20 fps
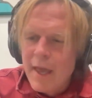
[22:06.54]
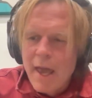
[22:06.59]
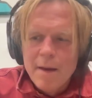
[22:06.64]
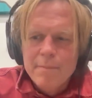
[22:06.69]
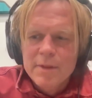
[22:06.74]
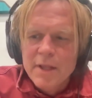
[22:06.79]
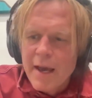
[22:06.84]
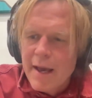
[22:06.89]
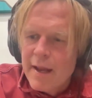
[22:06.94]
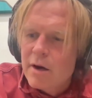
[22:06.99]

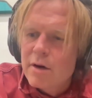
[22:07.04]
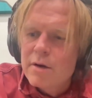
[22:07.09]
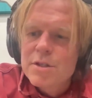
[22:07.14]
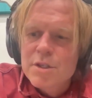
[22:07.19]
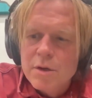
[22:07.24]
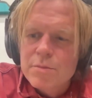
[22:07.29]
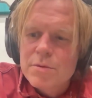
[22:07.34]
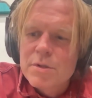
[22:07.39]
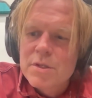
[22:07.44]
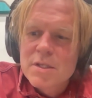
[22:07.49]
came later.
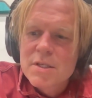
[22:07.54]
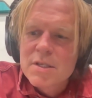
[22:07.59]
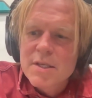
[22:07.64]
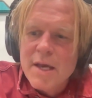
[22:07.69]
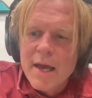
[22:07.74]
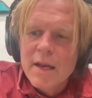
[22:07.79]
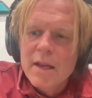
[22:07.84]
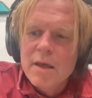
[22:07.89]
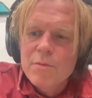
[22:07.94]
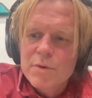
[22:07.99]
So
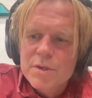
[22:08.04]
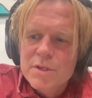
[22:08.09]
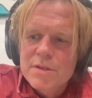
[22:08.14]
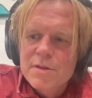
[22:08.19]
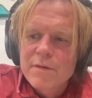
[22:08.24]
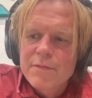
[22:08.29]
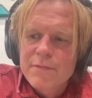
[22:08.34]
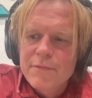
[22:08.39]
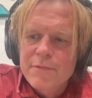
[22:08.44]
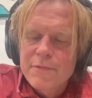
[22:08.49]
Sadie was
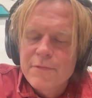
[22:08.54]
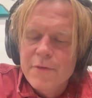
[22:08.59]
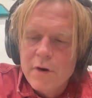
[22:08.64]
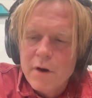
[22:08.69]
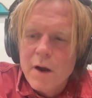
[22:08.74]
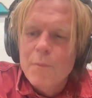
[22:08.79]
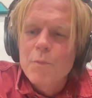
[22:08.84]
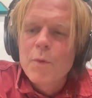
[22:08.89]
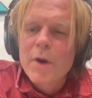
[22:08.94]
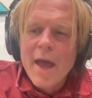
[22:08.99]
the
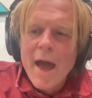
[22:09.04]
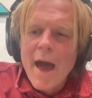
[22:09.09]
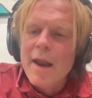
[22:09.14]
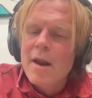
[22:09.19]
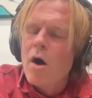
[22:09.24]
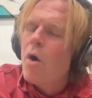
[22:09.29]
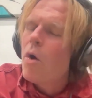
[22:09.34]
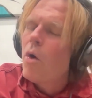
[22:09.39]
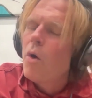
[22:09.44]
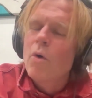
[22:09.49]
first. We
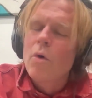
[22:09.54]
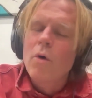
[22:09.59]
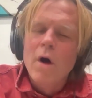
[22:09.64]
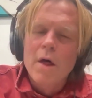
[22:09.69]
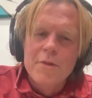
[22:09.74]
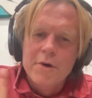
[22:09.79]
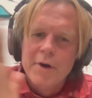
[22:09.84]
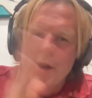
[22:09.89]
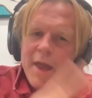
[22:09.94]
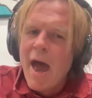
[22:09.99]
had a whole
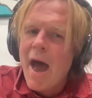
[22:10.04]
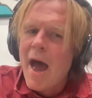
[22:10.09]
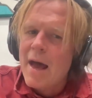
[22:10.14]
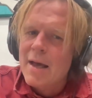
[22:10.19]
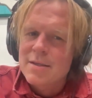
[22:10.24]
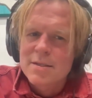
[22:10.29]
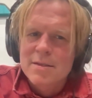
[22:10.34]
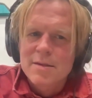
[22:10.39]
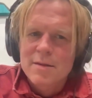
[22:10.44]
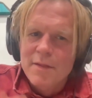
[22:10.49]
other
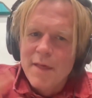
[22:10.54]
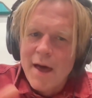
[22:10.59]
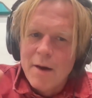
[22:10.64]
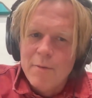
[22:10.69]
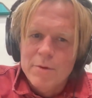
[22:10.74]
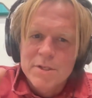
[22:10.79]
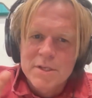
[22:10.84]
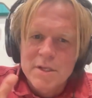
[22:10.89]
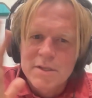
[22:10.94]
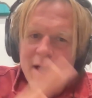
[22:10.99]
cast
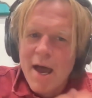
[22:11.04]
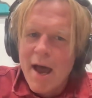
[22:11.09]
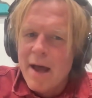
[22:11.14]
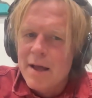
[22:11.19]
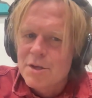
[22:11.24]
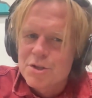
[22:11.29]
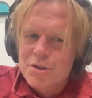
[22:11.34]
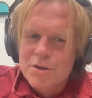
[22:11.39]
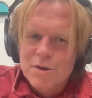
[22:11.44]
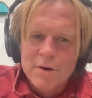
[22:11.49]
that was
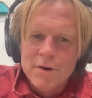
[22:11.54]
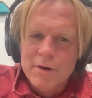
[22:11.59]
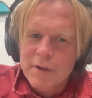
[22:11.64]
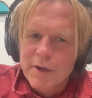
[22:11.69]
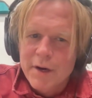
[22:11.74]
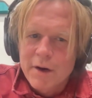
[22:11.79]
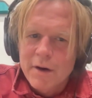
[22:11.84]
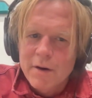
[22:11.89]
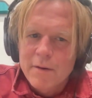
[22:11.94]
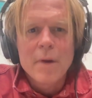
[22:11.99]
attached
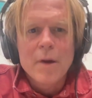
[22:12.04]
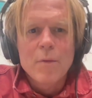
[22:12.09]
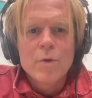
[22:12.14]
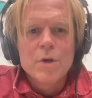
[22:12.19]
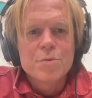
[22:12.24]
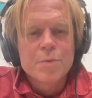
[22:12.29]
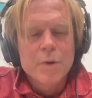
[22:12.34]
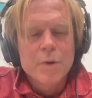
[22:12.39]
earlier, which